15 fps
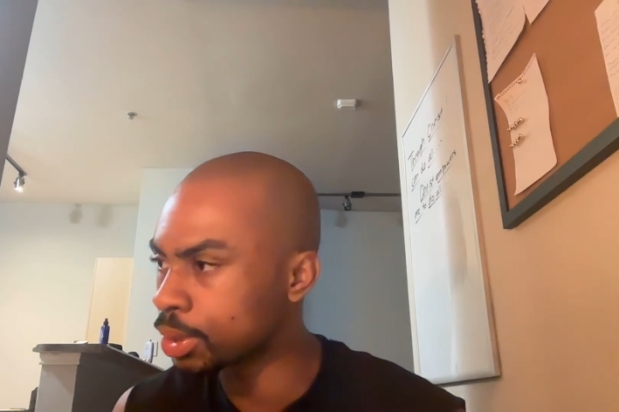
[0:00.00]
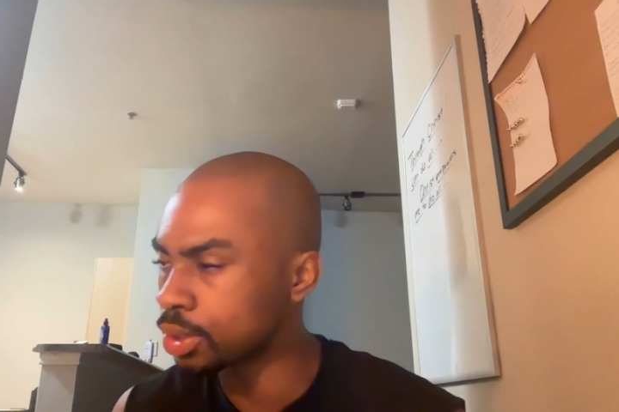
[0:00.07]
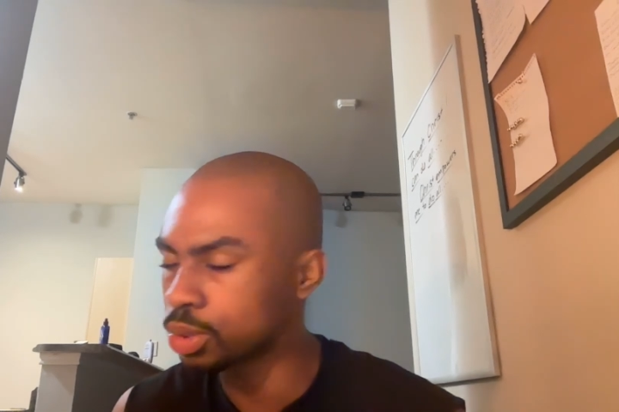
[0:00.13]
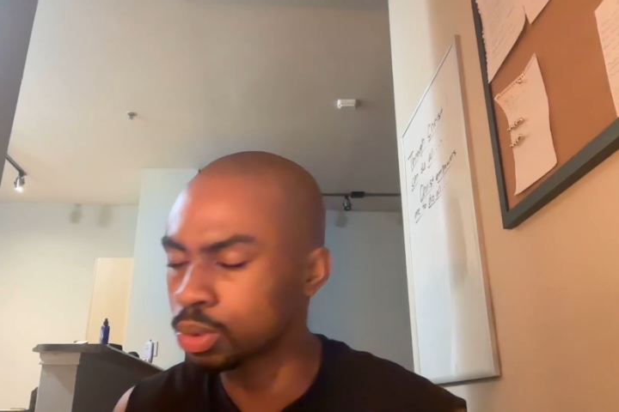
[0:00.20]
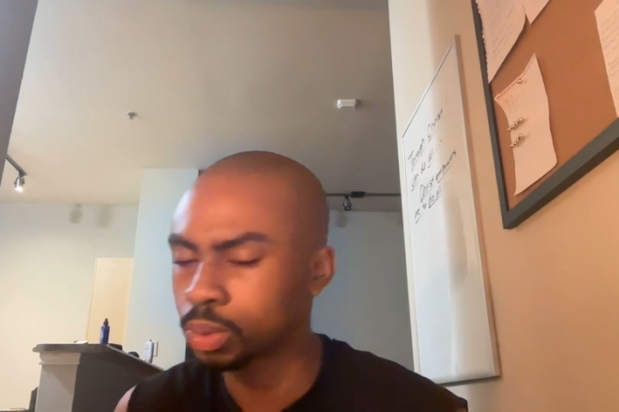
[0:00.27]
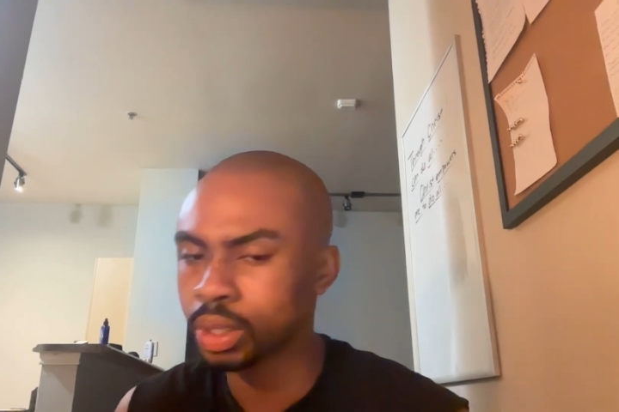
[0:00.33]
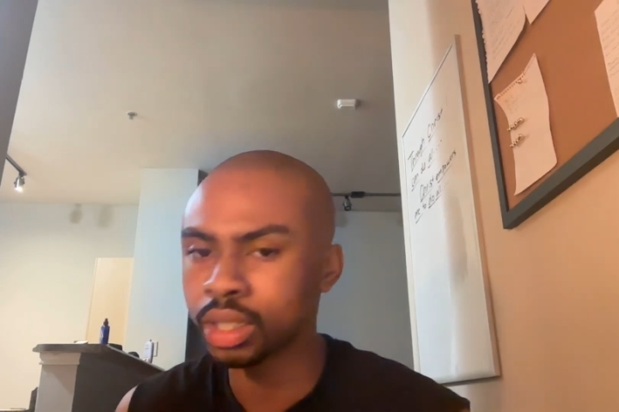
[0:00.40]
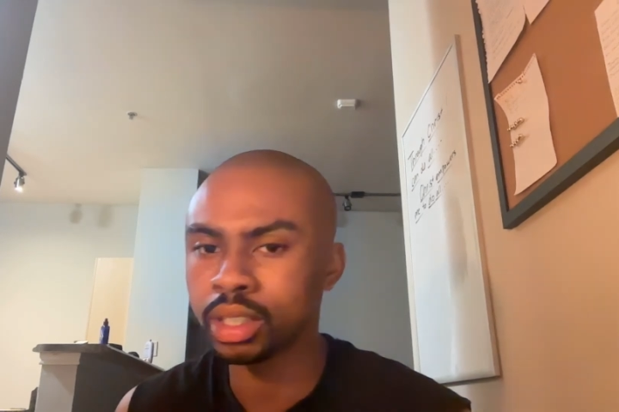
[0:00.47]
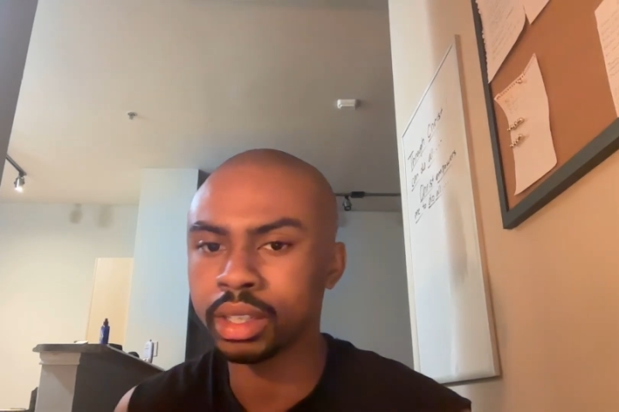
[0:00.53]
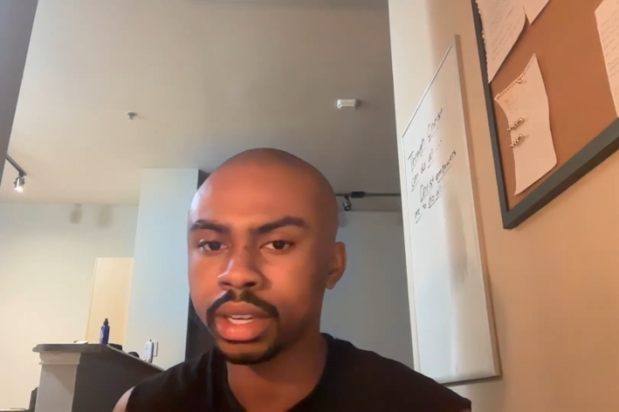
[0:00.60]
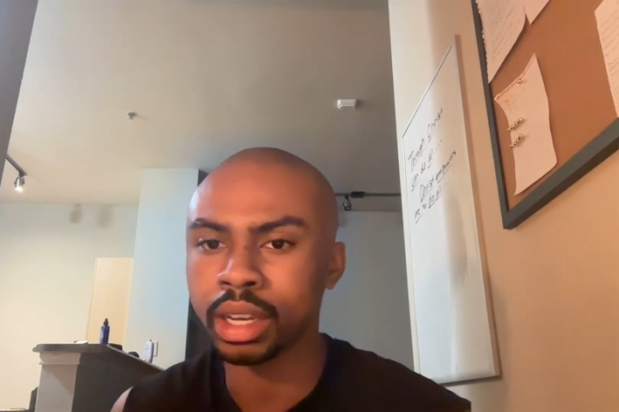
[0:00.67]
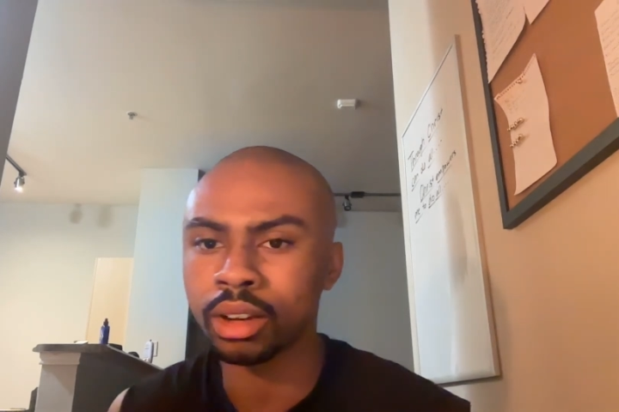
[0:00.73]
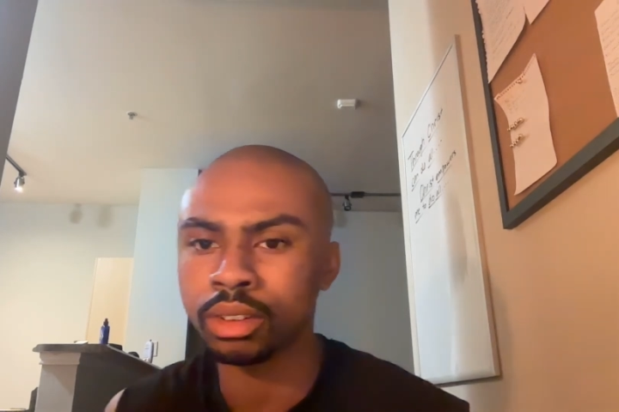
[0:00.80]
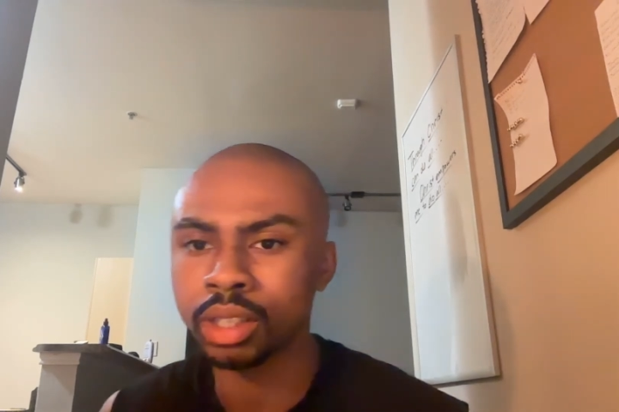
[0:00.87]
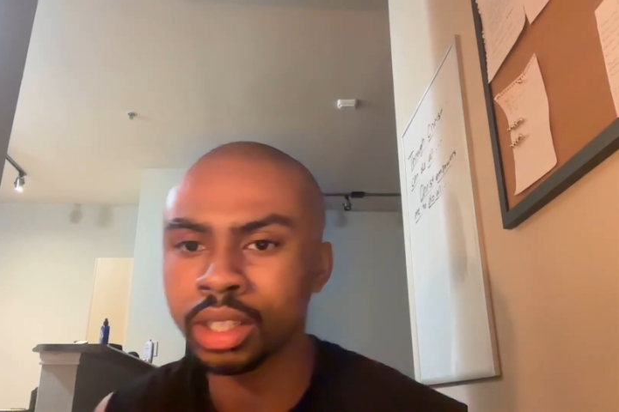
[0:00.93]
this real
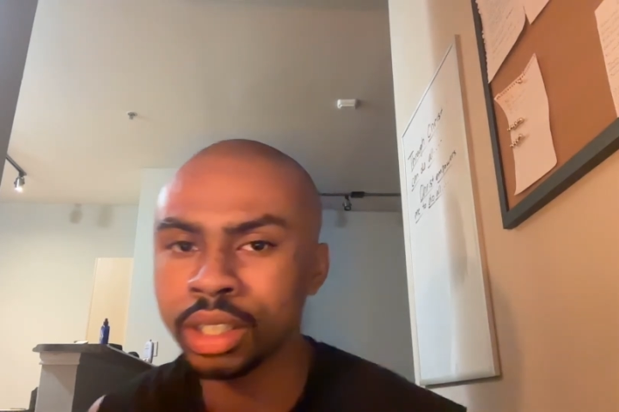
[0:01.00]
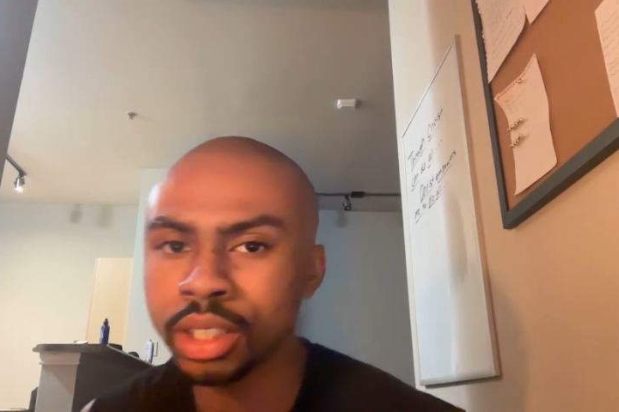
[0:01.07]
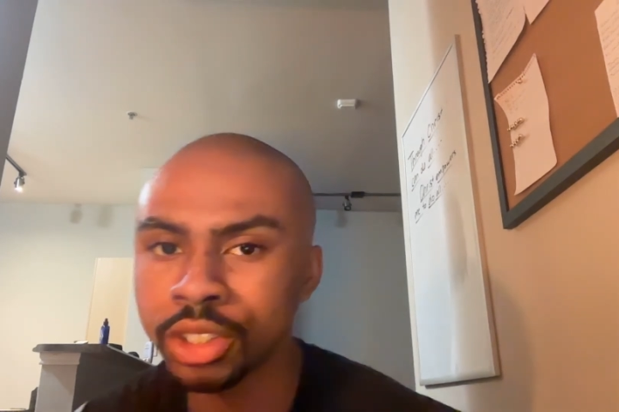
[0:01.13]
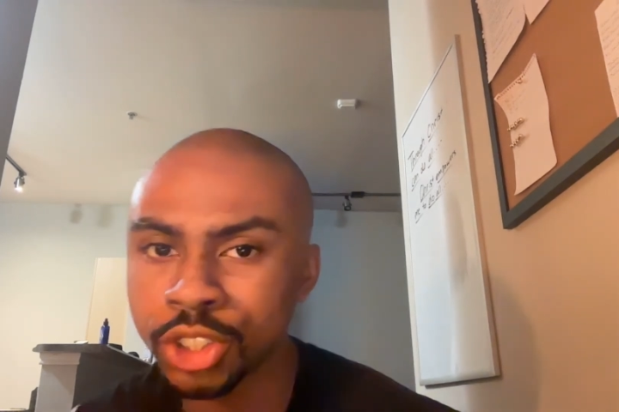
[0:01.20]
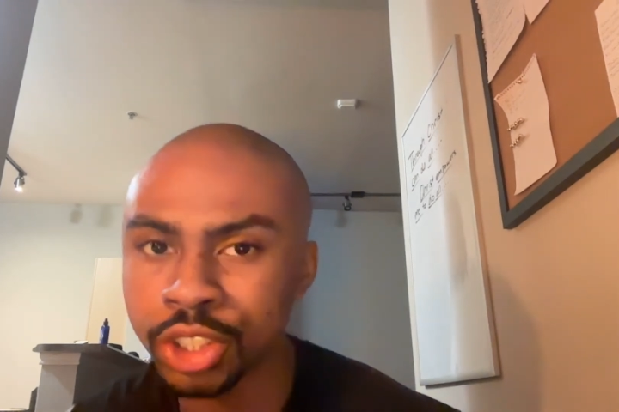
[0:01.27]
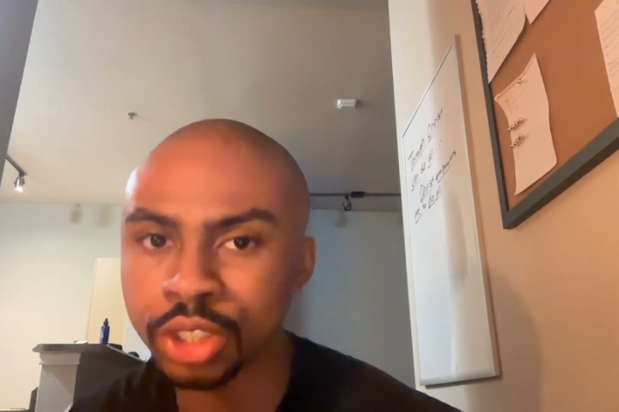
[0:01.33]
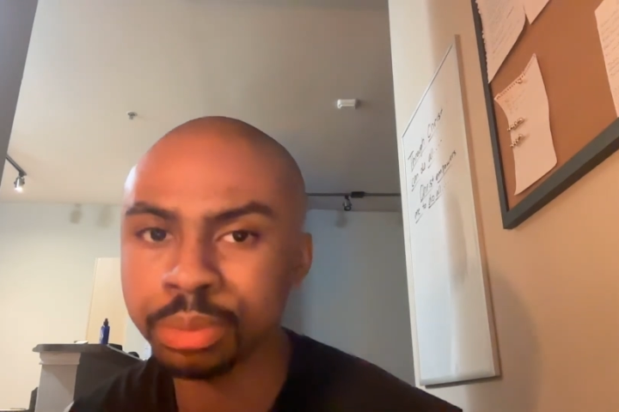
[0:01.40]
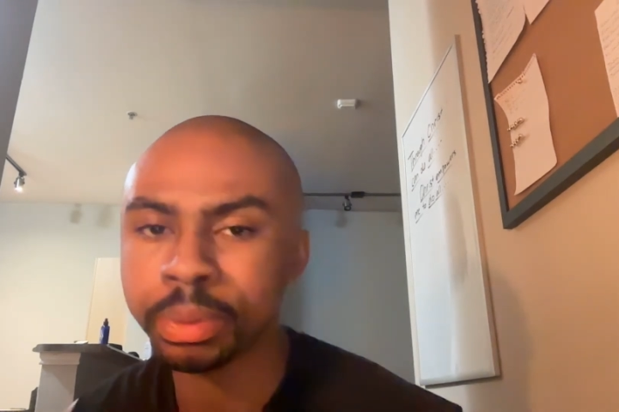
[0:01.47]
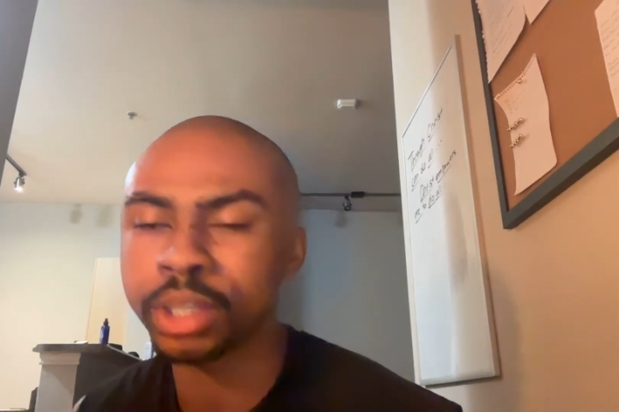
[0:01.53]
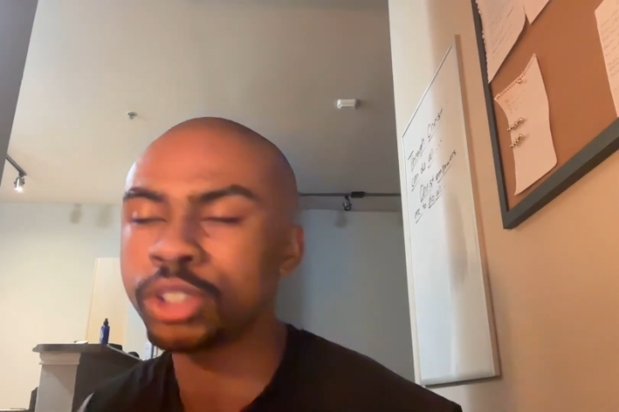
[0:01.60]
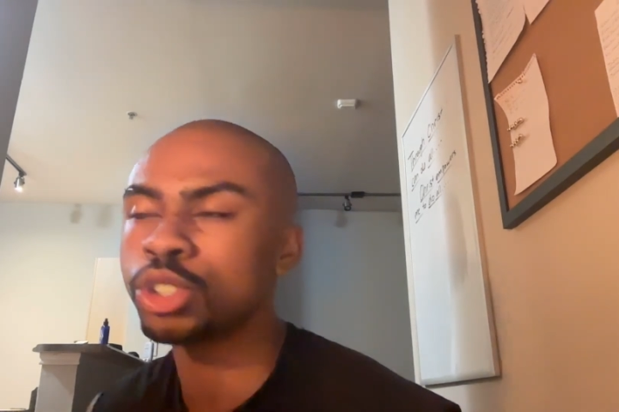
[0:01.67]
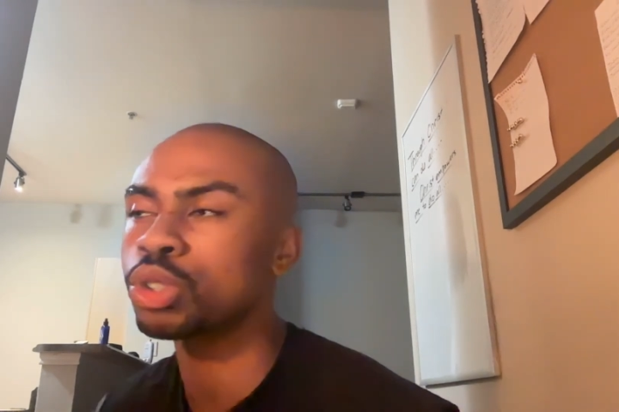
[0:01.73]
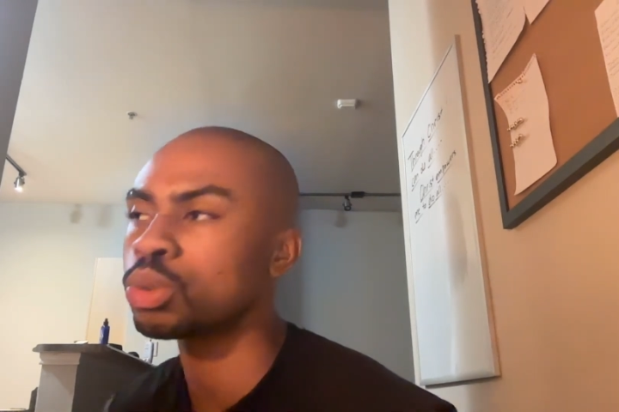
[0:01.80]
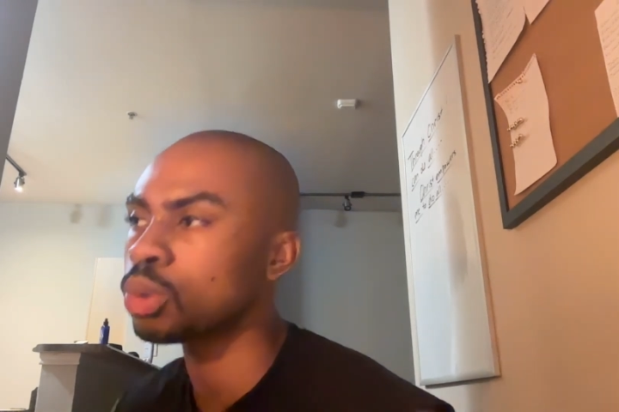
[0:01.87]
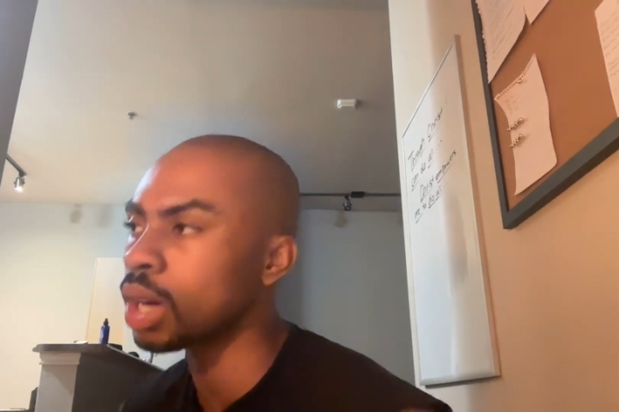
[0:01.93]
account, it has just been
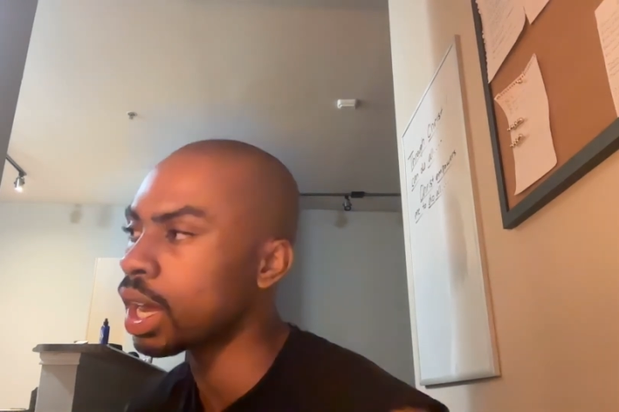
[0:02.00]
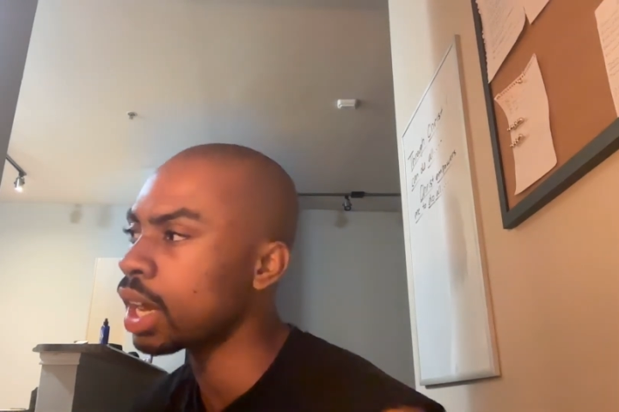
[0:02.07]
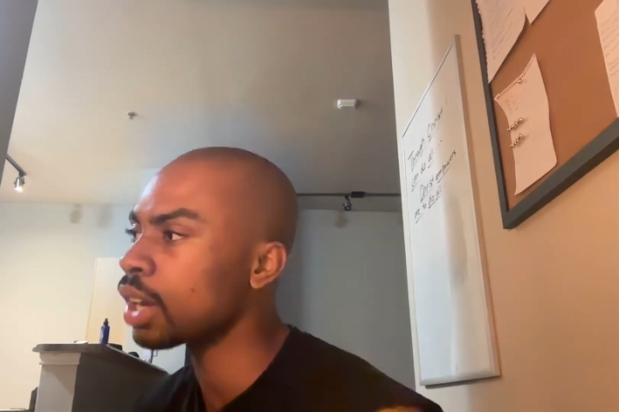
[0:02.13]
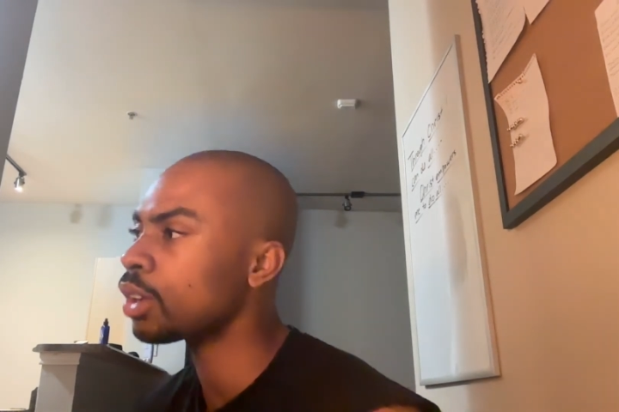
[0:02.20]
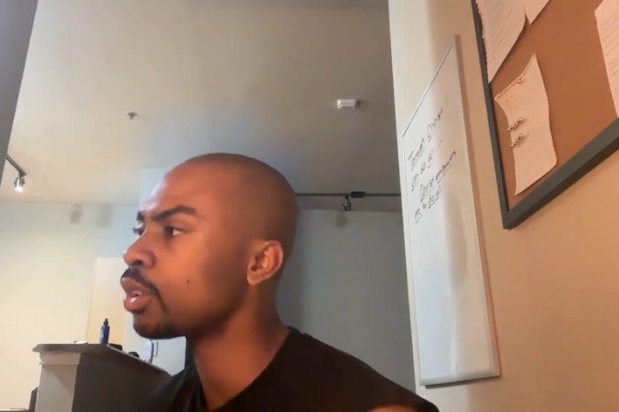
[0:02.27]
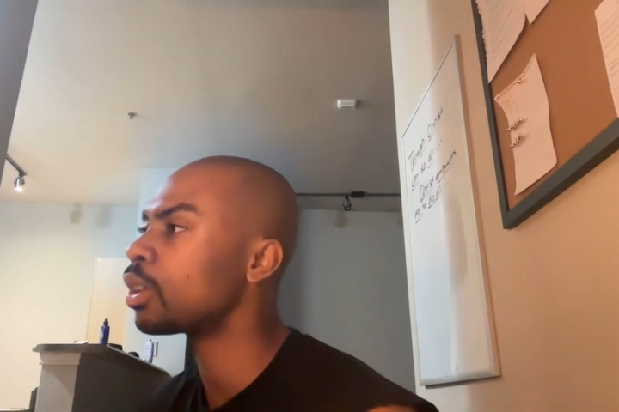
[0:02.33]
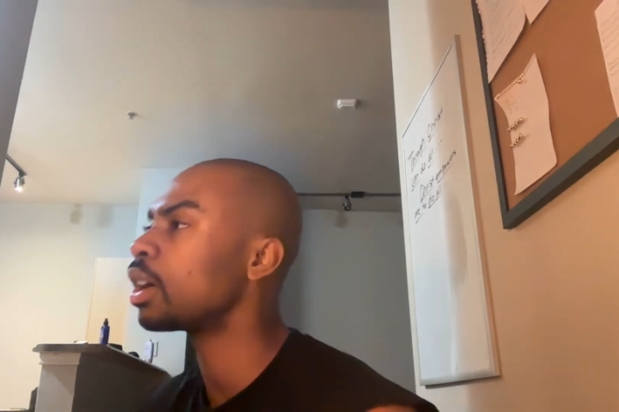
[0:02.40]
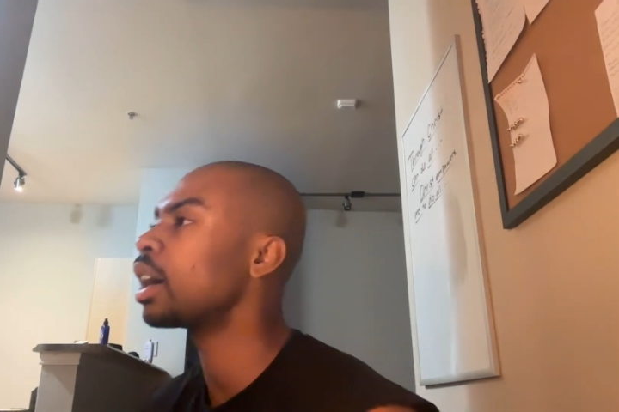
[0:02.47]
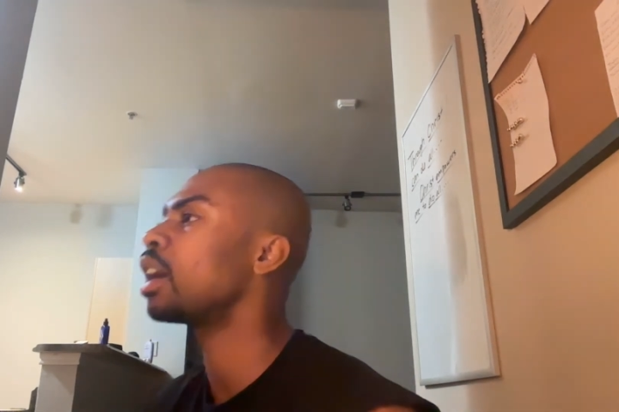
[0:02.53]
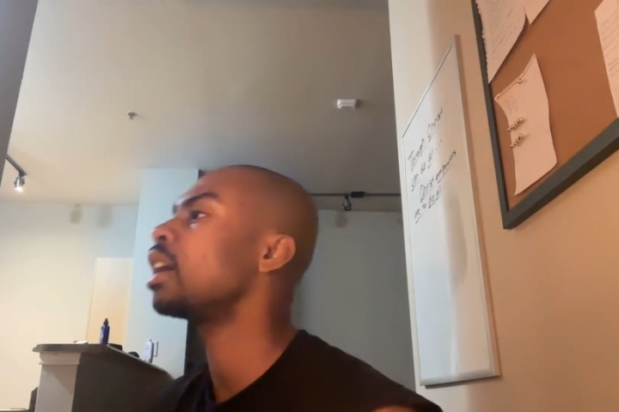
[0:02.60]
trial.